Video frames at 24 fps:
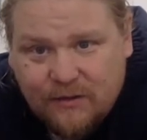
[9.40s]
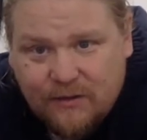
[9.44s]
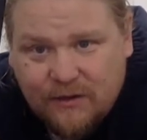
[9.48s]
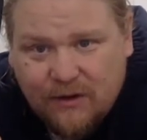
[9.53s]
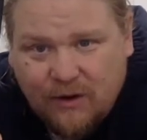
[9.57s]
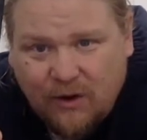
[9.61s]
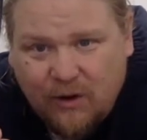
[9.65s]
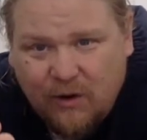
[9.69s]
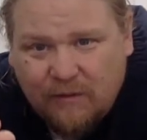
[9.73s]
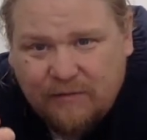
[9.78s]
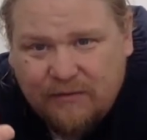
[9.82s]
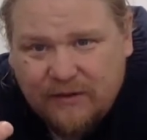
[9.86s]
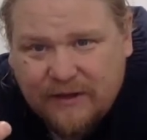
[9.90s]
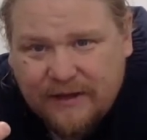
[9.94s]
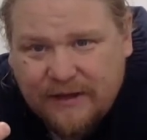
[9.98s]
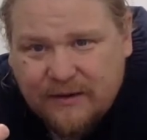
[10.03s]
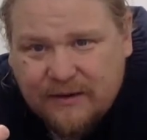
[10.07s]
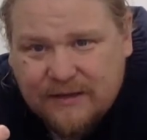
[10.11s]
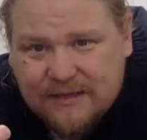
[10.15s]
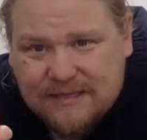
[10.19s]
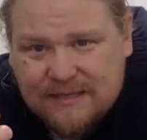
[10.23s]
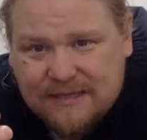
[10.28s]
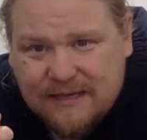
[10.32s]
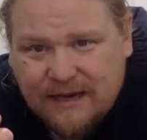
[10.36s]
Hopefully you
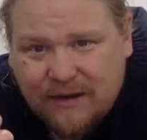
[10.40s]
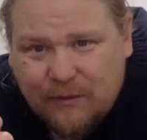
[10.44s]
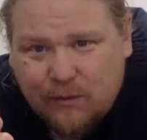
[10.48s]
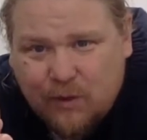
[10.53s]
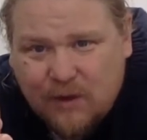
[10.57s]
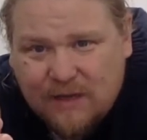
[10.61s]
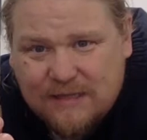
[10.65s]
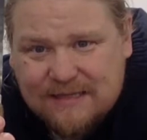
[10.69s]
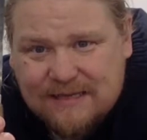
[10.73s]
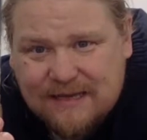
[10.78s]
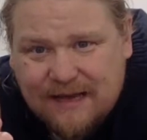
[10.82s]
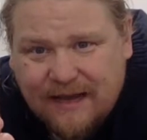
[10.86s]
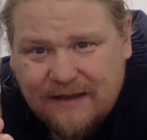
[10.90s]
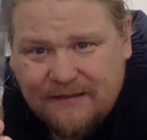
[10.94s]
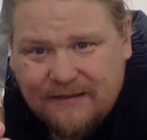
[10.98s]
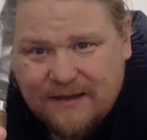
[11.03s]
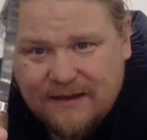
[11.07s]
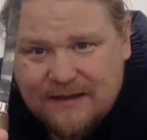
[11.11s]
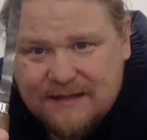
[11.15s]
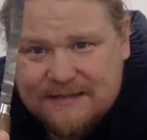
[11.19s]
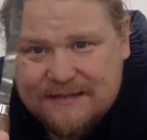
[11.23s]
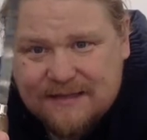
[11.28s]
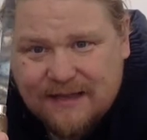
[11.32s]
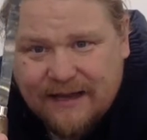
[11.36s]
can see on one side
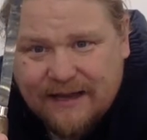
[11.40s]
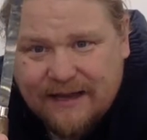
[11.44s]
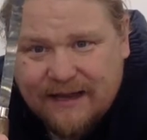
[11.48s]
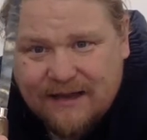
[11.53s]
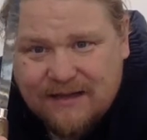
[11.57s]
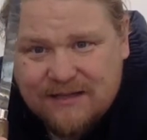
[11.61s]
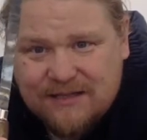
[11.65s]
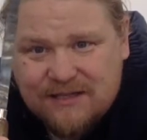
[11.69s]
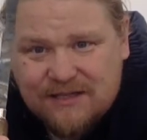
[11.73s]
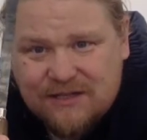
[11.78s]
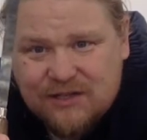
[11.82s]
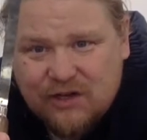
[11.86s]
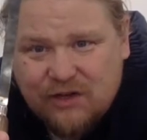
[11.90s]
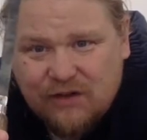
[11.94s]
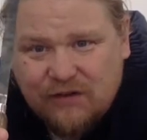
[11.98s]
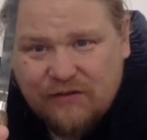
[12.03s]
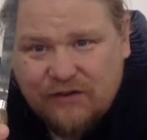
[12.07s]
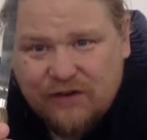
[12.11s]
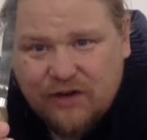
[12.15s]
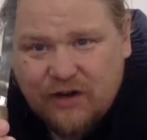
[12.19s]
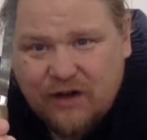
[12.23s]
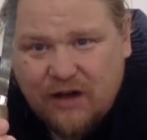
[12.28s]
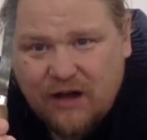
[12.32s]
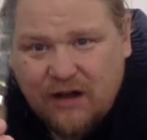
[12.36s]
that it's like a
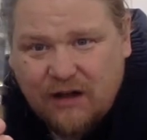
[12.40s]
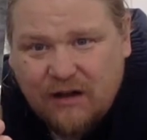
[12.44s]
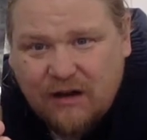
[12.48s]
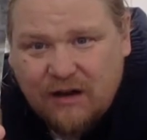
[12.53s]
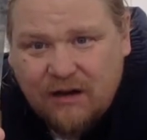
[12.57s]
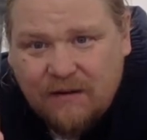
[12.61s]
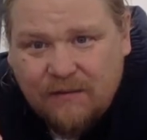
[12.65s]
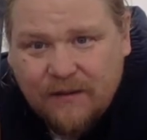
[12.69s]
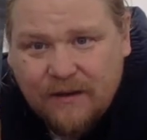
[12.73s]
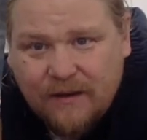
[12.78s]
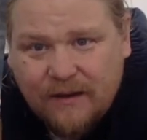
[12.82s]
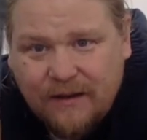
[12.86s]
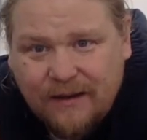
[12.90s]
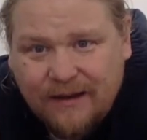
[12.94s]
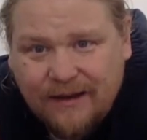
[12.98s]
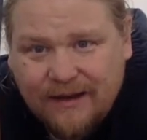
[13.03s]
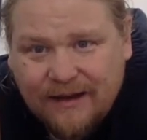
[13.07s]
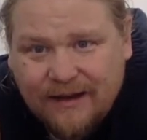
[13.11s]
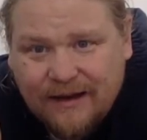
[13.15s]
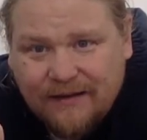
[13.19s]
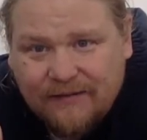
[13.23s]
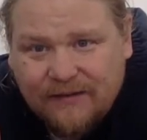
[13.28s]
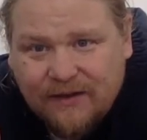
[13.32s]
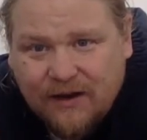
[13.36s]
silver color,
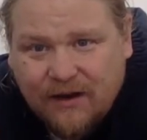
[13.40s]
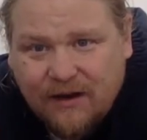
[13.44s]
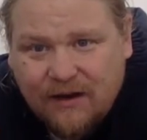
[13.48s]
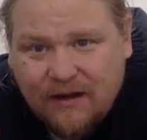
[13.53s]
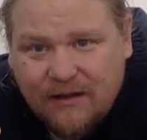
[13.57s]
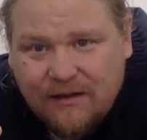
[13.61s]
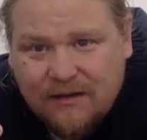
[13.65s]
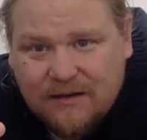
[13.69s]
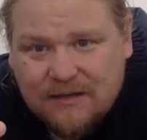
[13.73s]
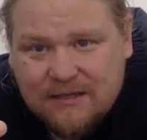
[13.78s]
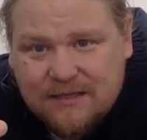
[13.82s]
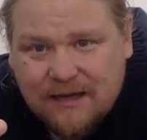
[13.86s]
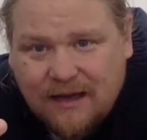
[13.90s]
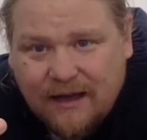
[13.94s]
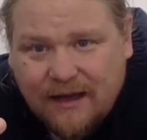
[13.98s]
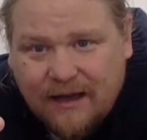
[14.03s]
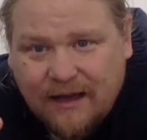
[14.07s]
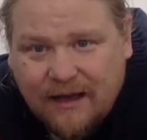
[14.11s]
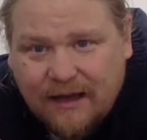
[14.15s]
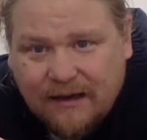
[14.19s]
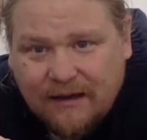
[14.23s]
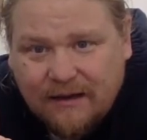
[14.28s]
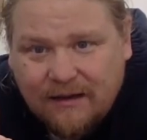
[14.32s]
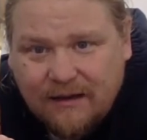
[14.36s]
and on the other
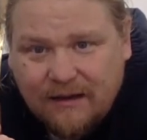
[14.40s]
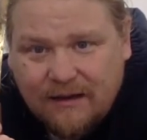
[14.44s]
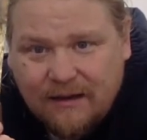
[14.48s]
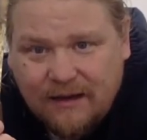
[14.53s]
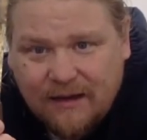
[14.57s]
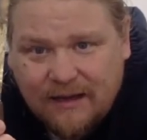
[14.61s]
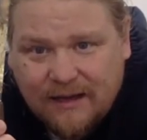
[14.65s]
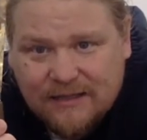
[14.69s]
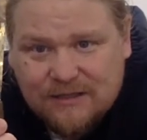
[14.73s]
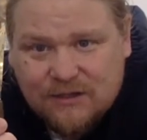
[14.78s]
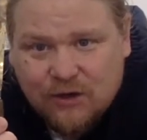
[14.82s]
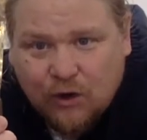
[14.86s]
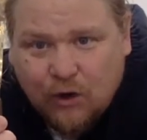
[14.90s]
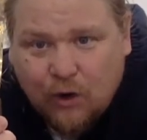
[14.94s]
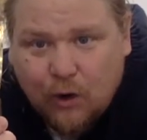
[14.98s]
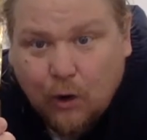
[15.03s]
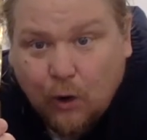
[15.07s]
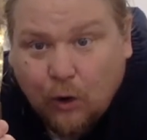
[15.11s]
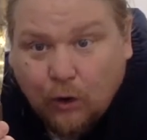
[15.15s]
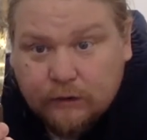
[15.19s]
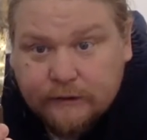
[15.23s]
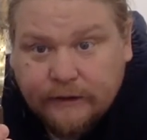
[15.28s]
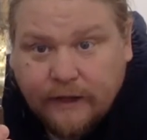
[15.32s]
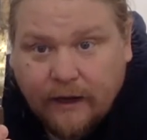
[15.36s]
side it's a
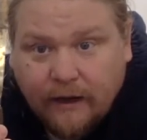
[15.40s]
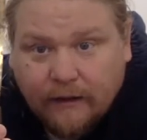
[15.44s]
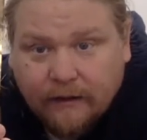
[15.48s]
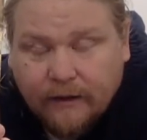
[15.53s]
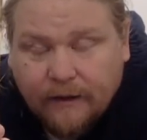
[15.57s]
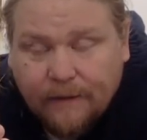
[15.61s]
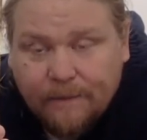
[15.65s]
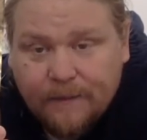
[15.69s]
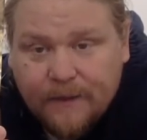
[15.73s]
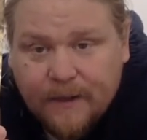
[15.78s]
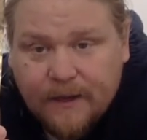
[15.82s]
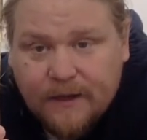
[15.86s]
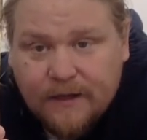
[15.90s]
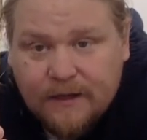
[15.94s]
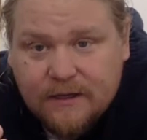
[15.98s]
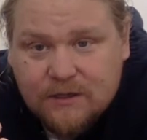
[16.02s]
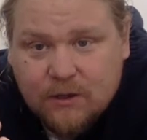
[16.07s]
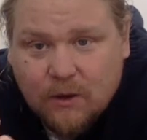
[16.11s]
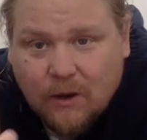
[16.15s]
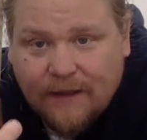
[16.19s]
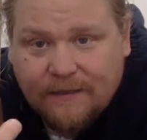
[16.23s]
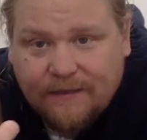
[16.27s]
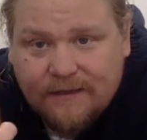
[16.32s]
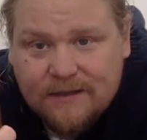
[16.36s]
gold color.
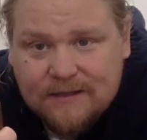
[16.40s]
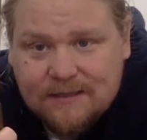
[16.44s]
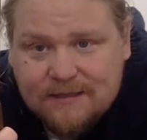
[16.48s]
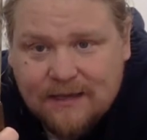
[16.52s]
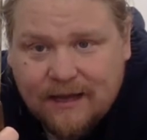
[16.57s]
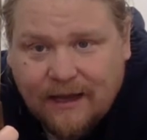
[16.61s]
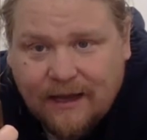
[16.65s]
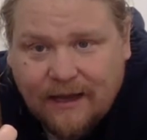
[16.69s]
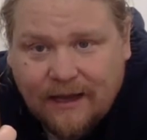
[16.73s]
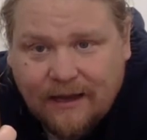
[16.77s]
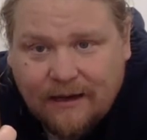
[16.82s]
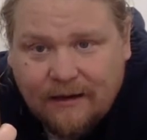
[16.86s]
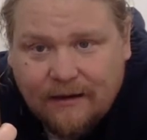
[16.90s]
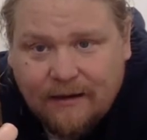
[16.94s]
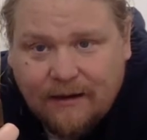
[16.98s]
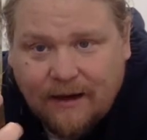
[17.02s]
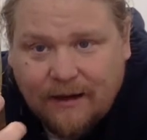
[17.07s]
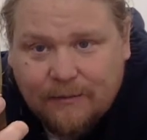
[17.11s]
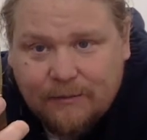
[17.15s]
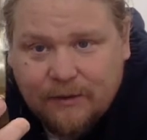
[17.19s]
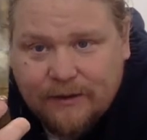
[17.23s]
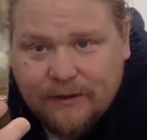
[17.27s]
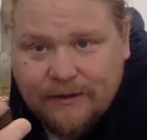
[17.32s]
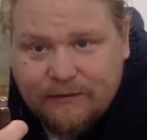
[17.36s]
So on this side,
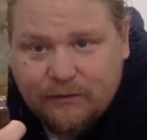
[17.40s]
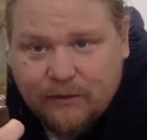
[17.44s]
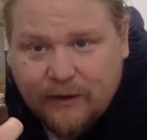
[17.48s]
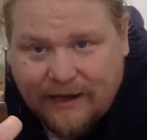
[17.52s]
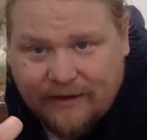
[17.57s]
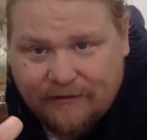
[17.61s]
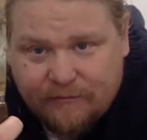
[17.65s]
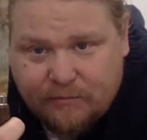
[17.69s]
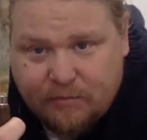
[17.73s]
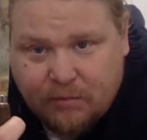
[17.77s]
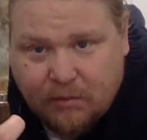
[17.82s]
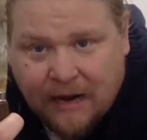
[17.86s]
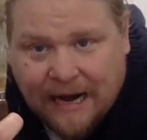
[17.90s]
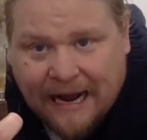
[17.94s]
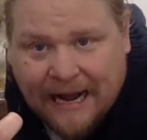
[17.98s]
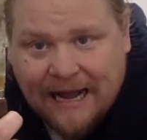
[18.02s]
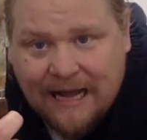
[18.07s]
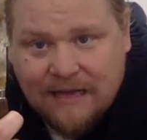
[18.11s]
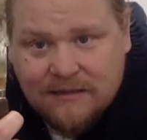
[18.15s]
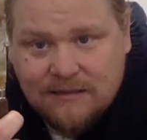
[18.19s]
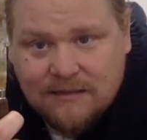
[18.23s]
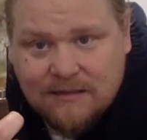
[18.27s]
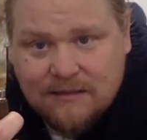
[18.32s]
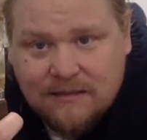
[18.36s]
I believe we have
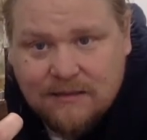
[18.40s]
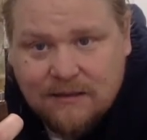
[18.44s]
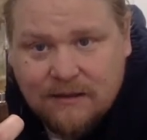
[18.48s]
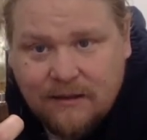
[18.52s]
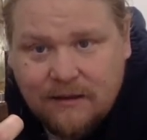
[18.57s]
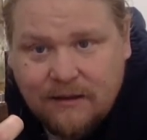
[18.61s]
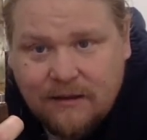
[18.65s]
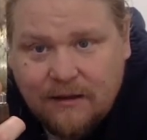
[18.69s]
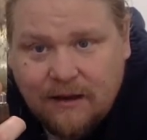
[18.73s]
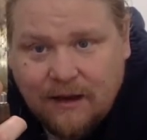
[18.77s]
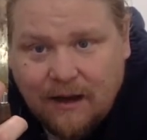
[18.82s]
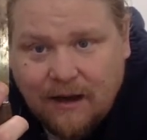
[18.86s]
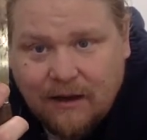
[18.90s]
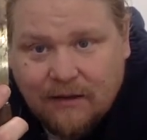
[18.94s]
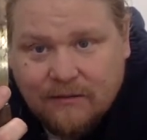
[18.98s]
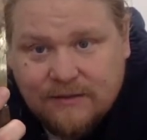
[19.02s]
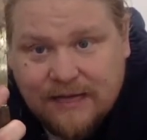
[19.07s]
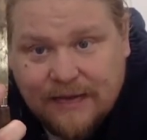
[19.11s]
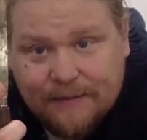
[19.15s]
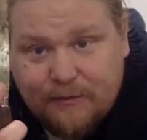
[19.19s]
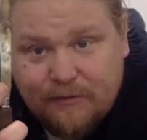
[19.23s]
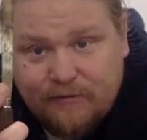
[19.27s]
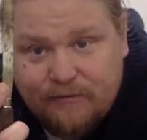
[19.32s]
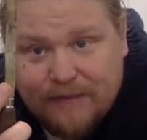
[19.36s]
brass
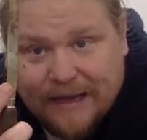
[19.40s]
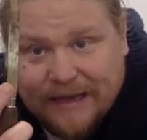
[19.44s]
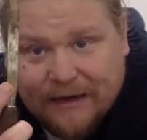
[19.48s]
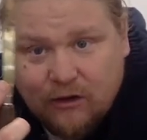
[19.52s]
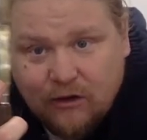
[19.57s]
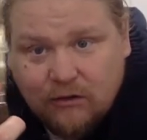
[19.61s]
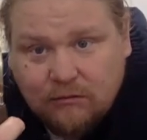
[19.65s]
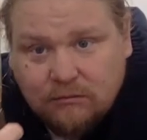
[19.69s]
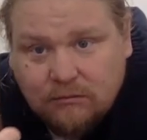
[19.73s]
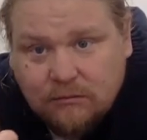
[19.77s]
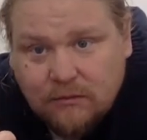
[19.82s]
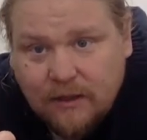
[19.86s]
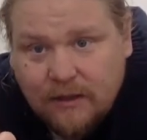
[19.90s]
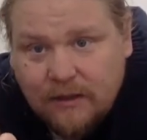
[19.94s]
type of metal.